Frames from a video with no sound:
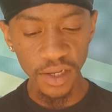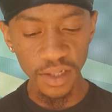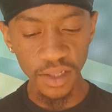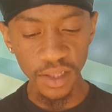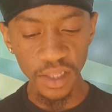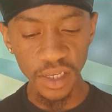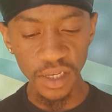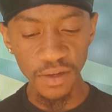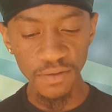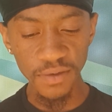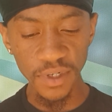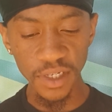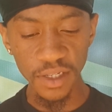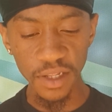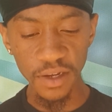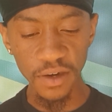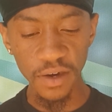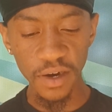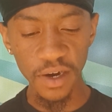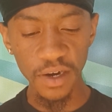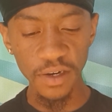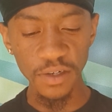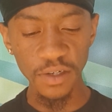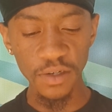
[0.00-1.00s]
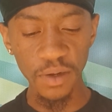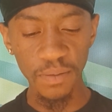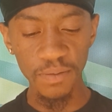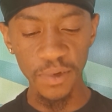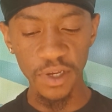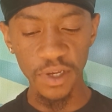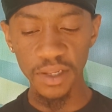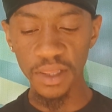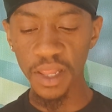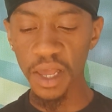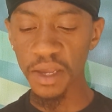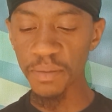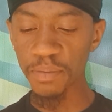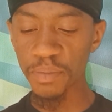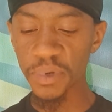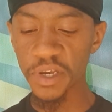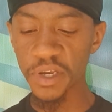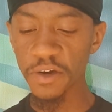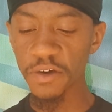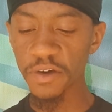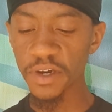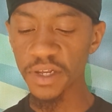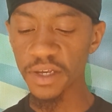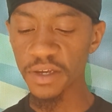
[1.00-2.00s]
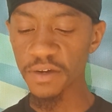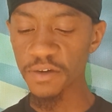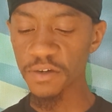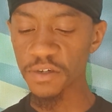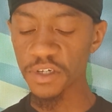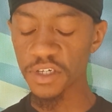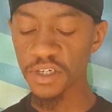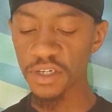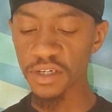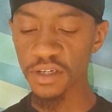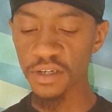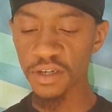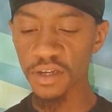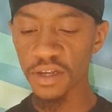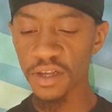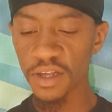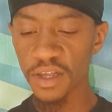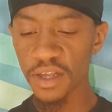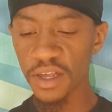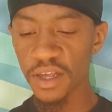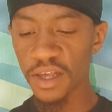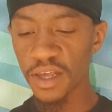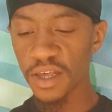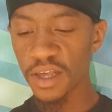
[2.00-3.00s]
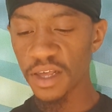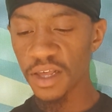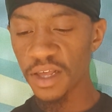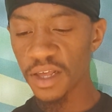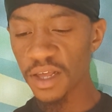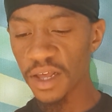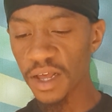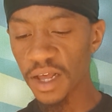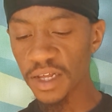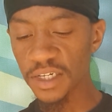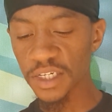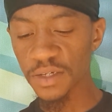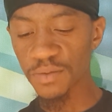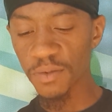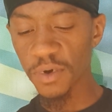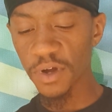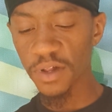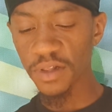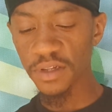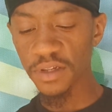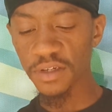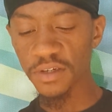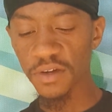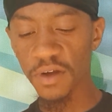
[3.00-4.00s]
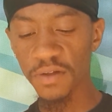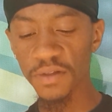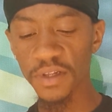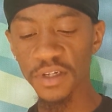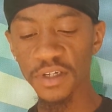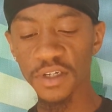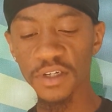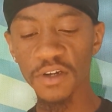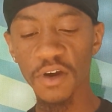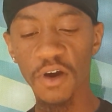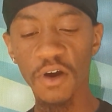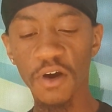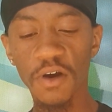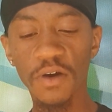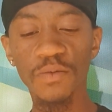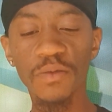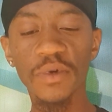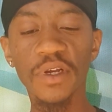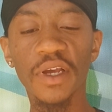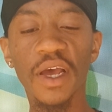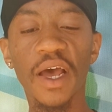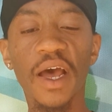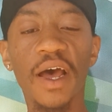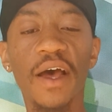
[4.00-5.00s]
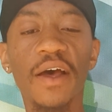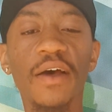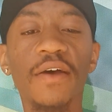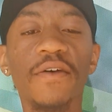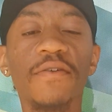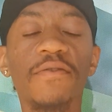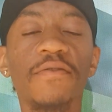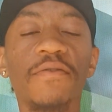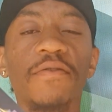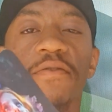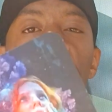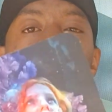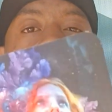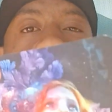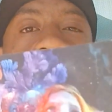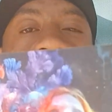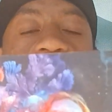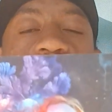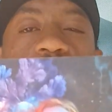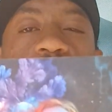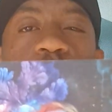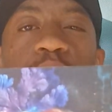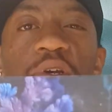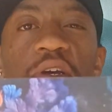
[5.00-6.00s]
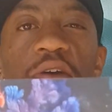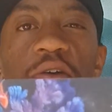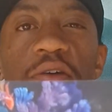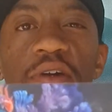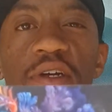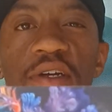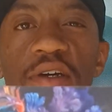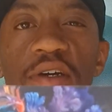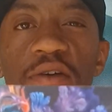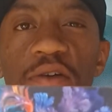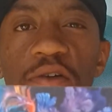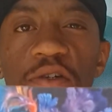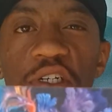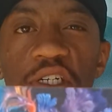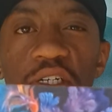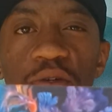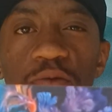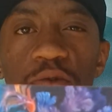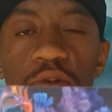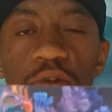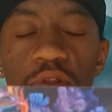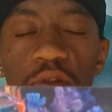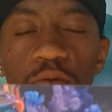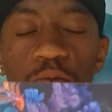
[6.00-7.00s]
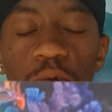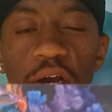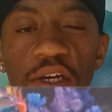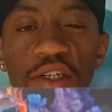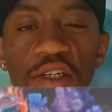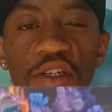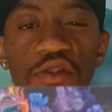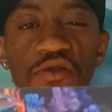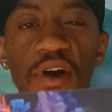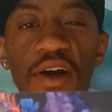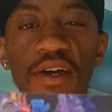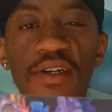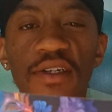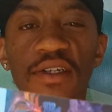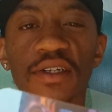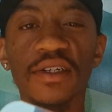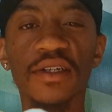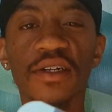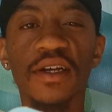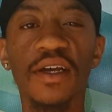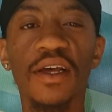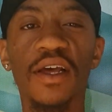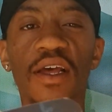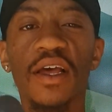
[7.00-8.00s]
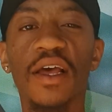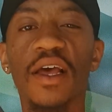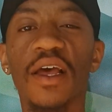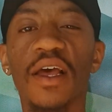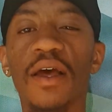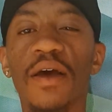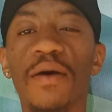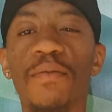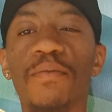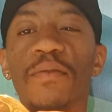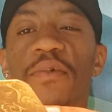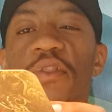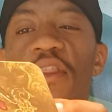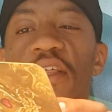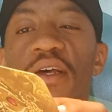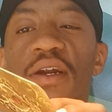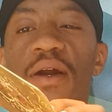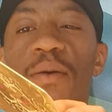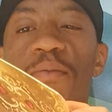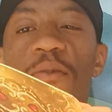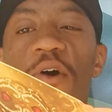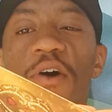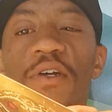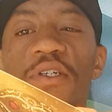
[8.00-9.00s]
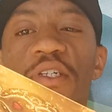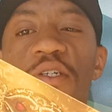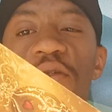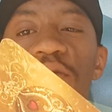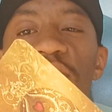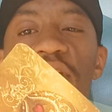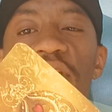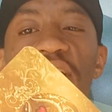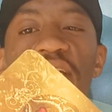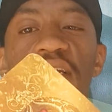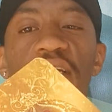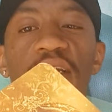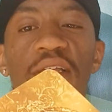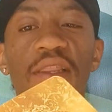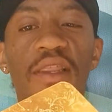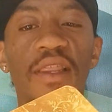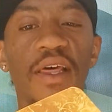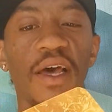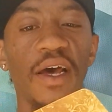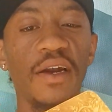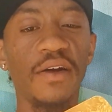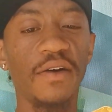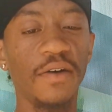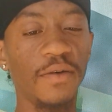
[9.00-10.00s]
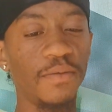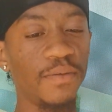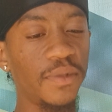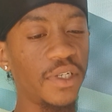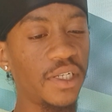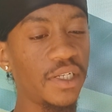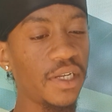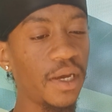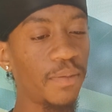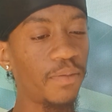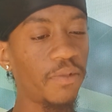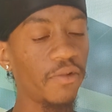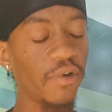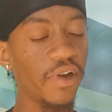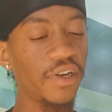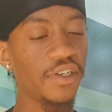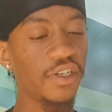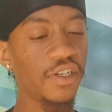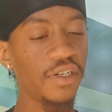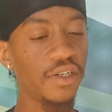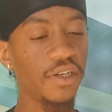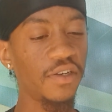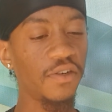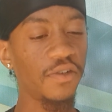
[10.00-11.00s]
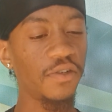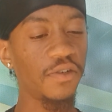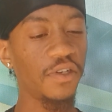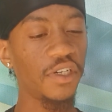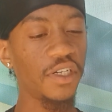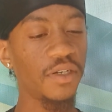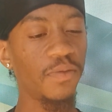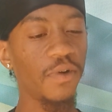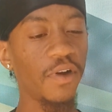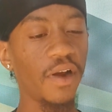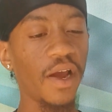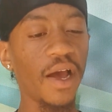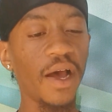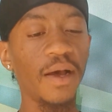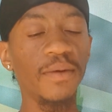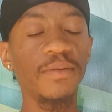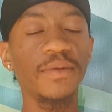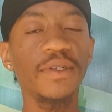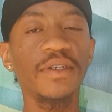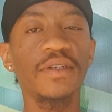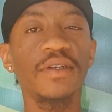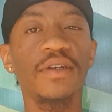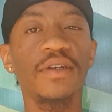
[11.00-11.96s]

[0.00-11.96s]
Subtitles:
leaves in their hair, so I'm getting like purity energy. As well as on this card we have the purity energy with the white dress. Then I'm also getting that separation energy perhaps